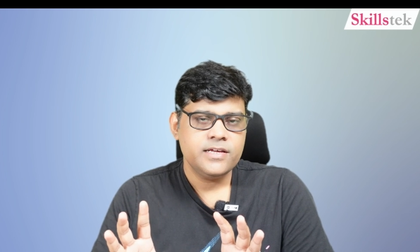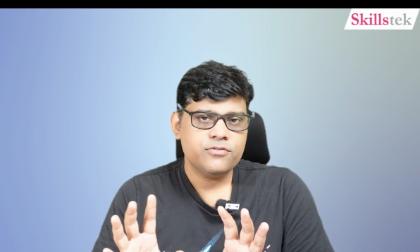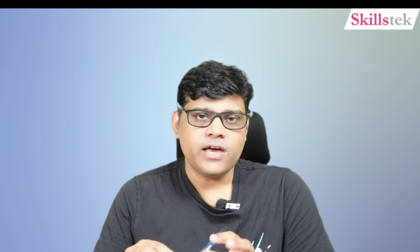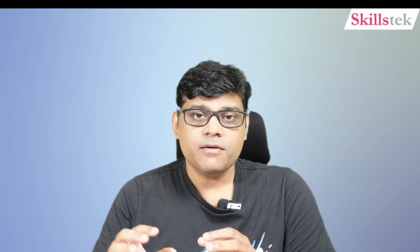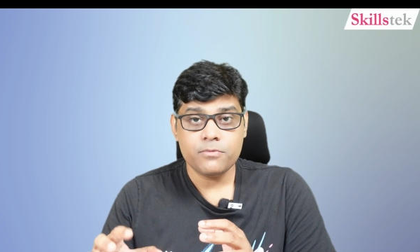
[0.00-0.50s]

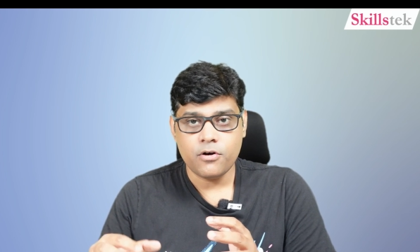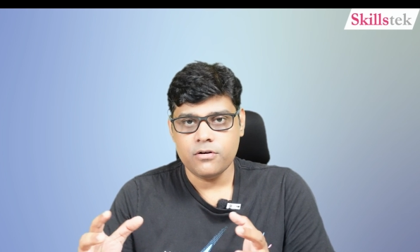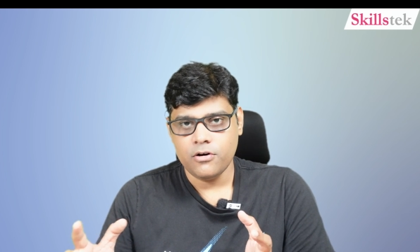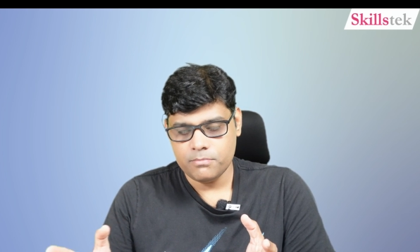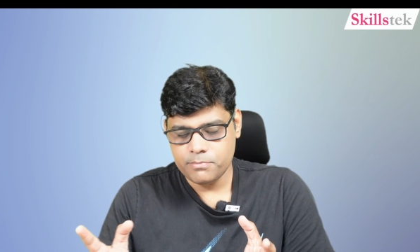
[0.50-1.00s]
So I have
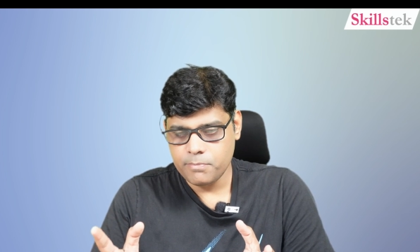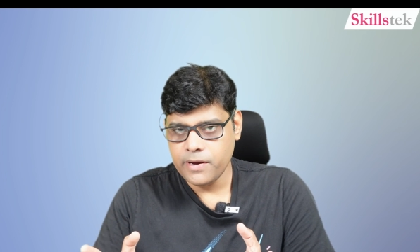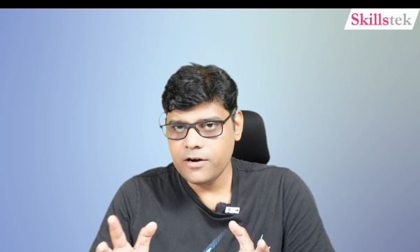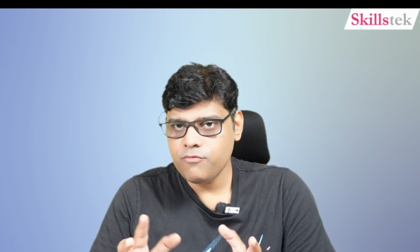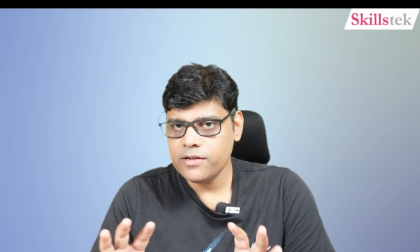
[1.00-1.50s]

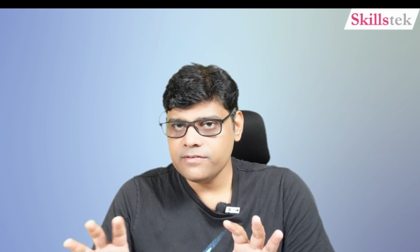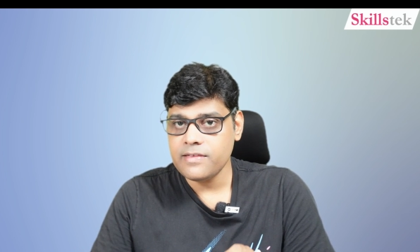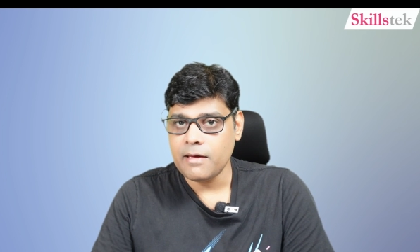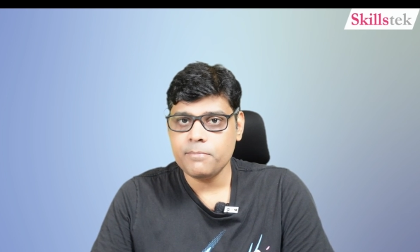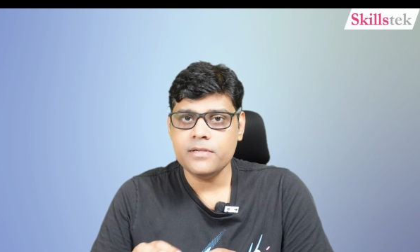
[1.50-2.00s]
prepared one
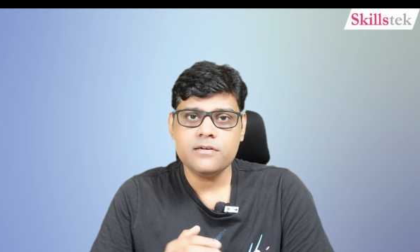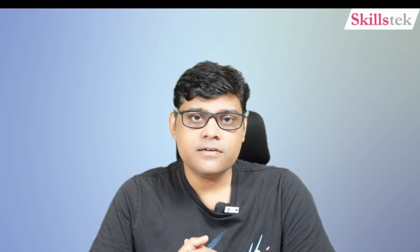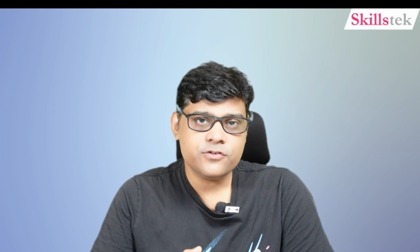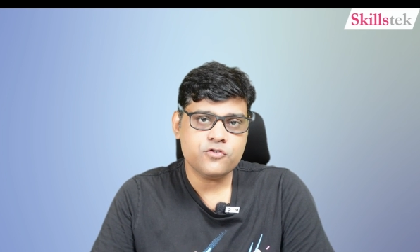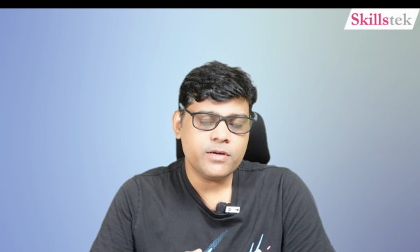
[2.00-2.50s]
sample
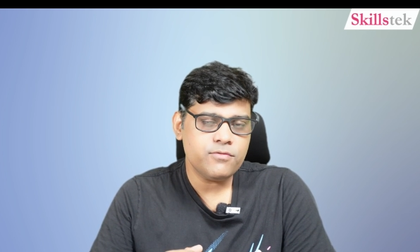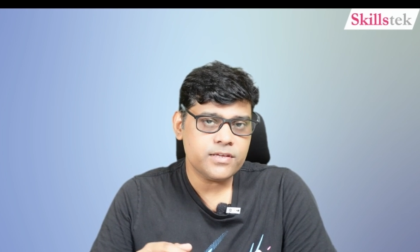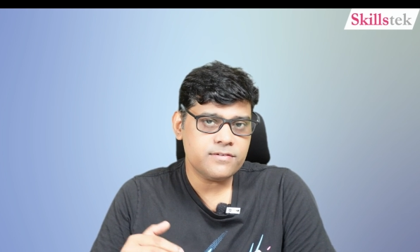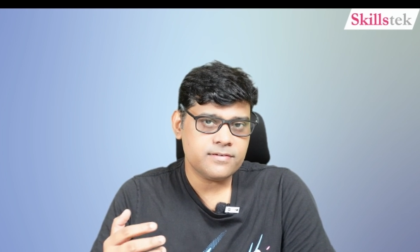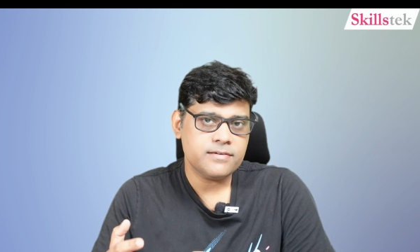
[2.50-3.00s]
resume
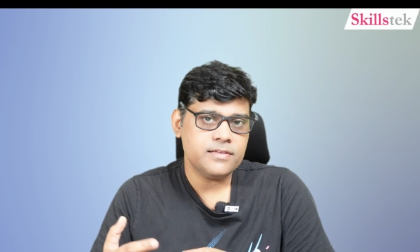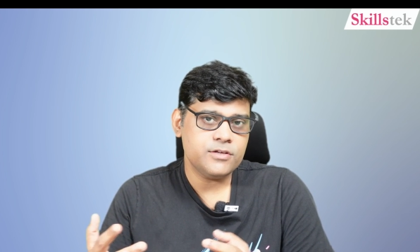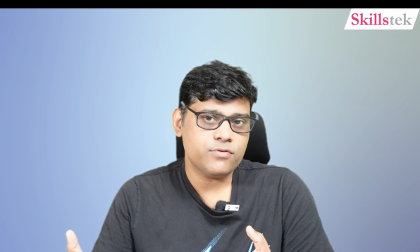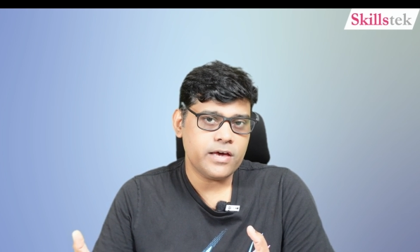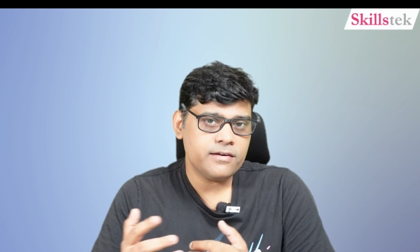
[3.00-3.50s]
which
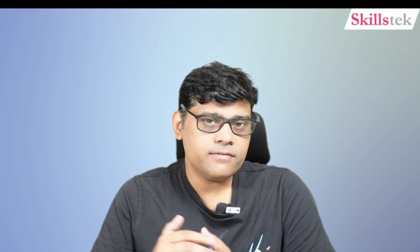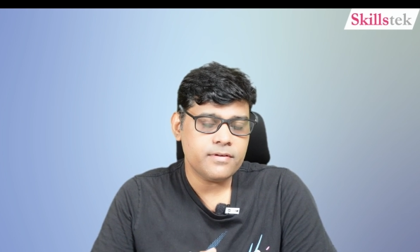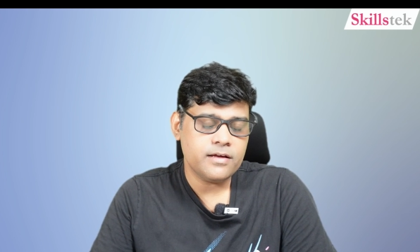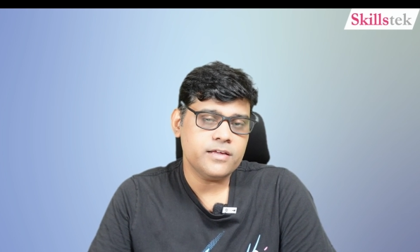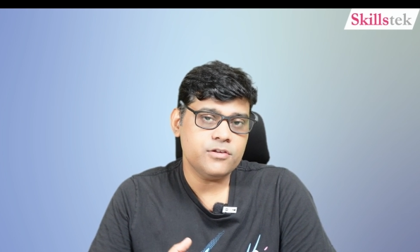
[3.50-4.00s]
you can
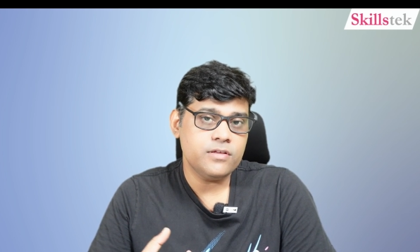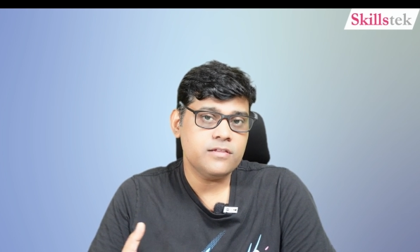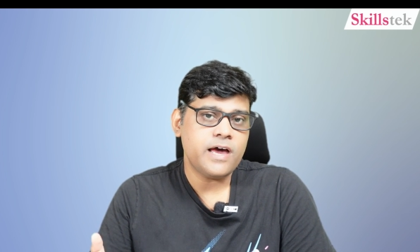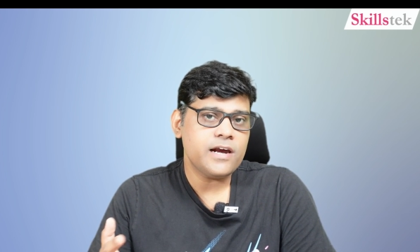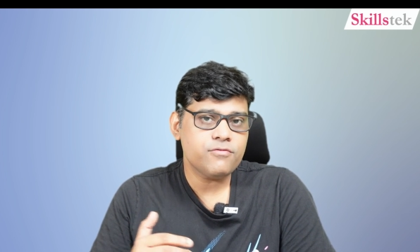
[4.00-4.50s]
uh, you,
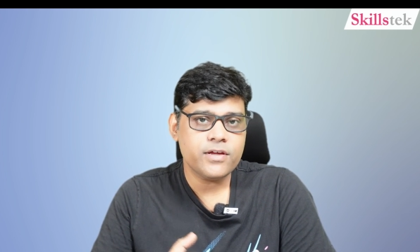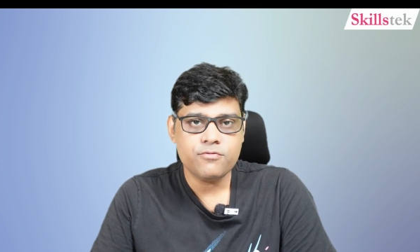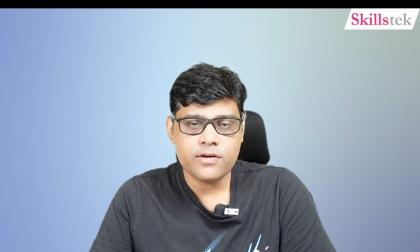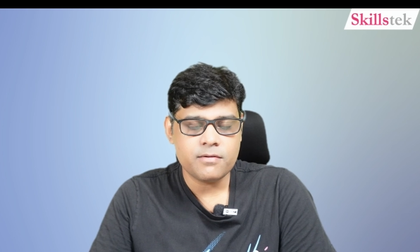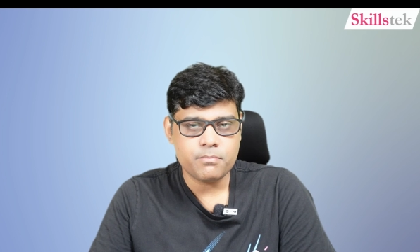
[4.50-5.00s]
in that way
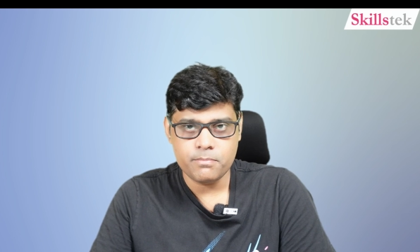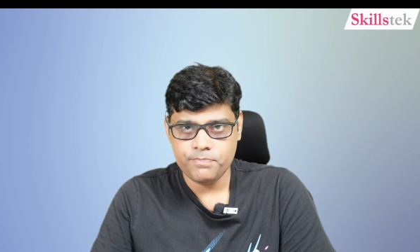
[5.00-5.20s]
you can